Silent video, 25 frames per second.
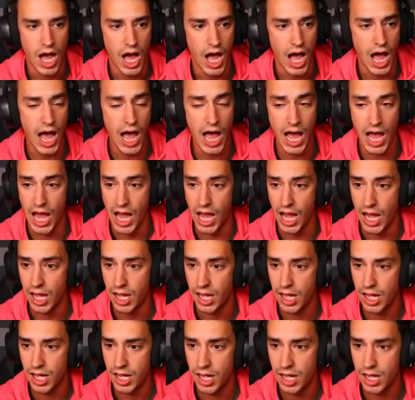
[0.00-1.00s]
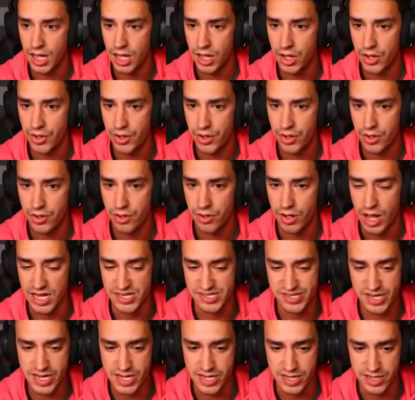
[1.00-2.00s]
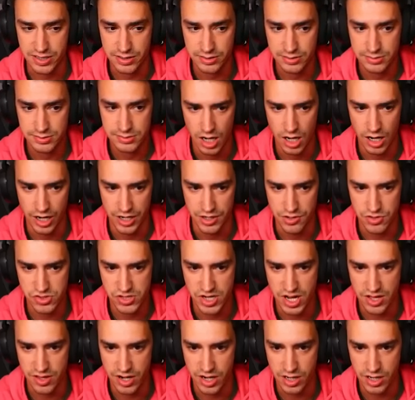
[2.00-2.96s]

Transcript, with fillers: Ah! I see. All right, you stay